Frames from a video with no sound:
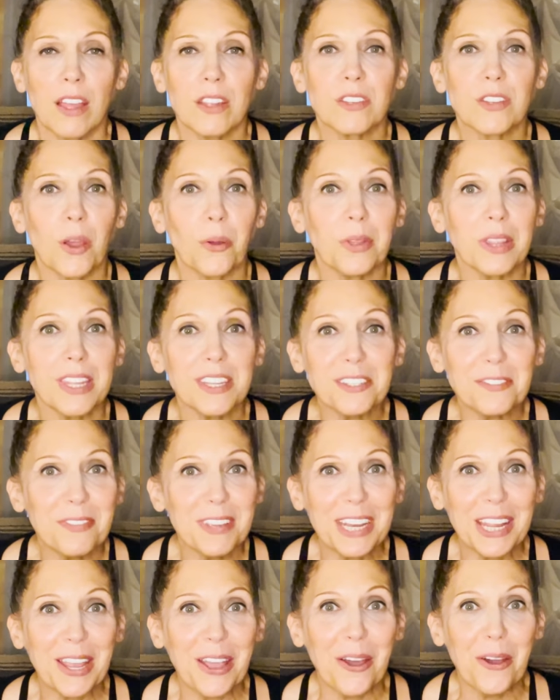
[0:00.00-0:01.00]
So in this
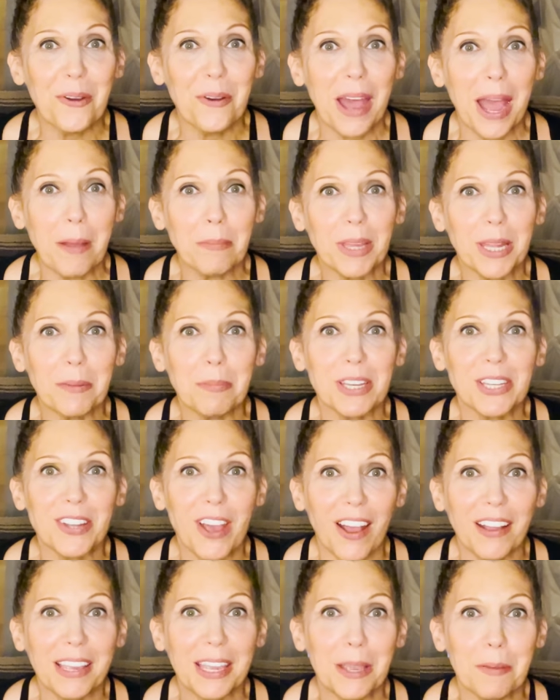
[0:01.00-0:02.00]
video, I'm going to be
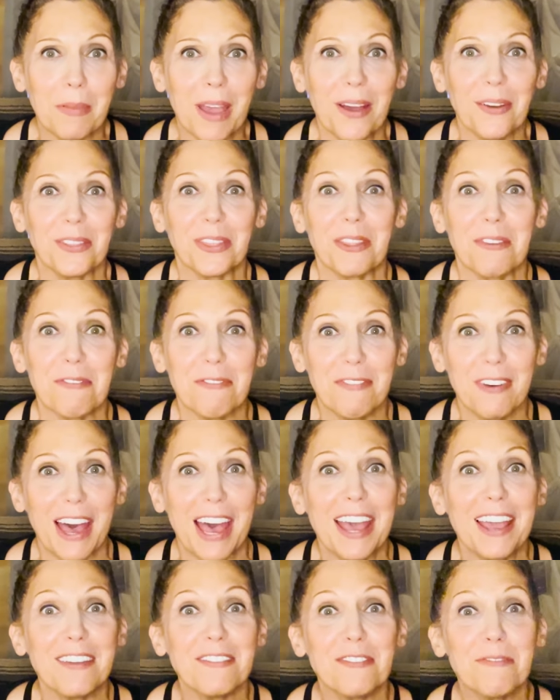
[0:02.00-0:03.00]
talking about the
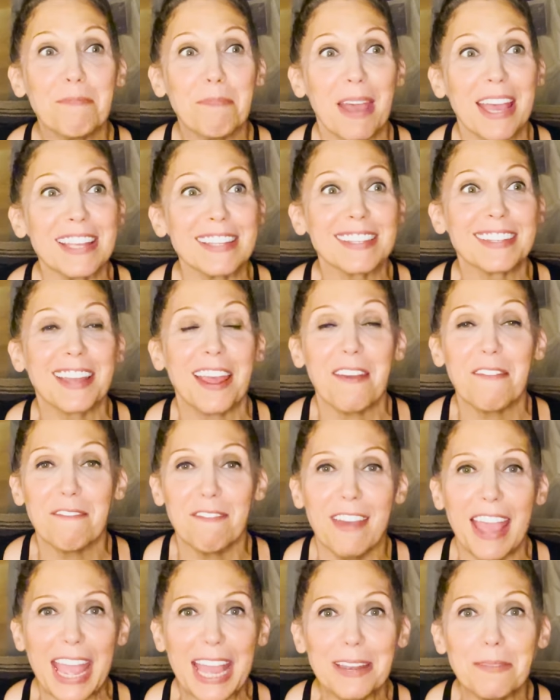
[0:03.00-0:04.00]
five best
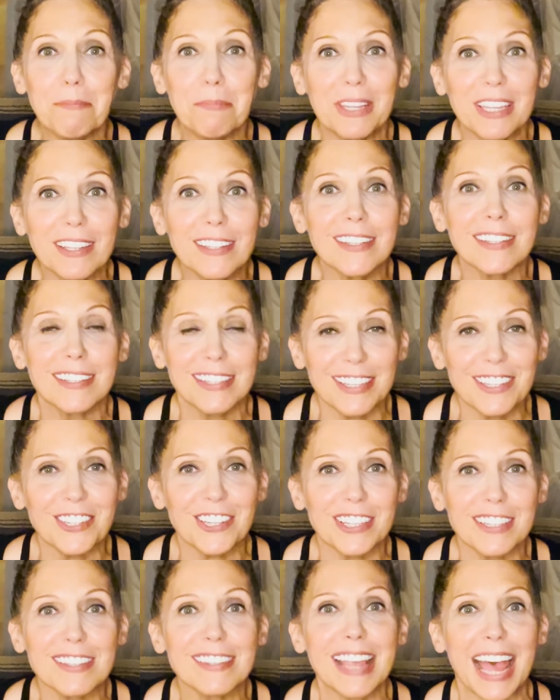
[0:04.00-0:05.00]
van build
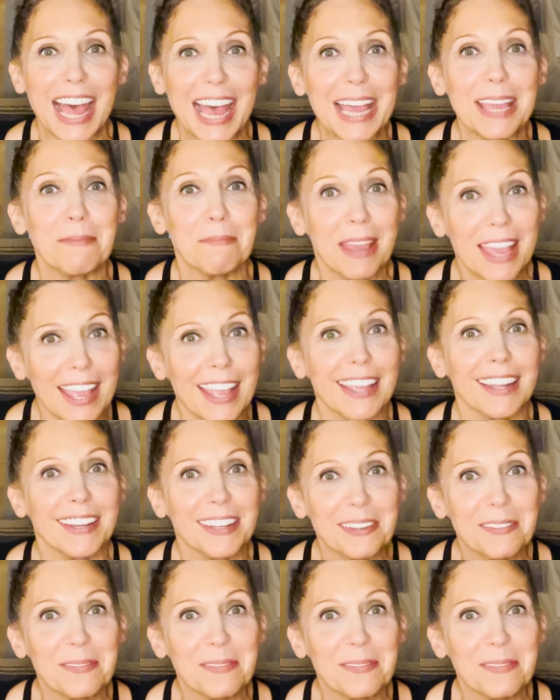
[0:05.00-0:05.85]
decisions I made.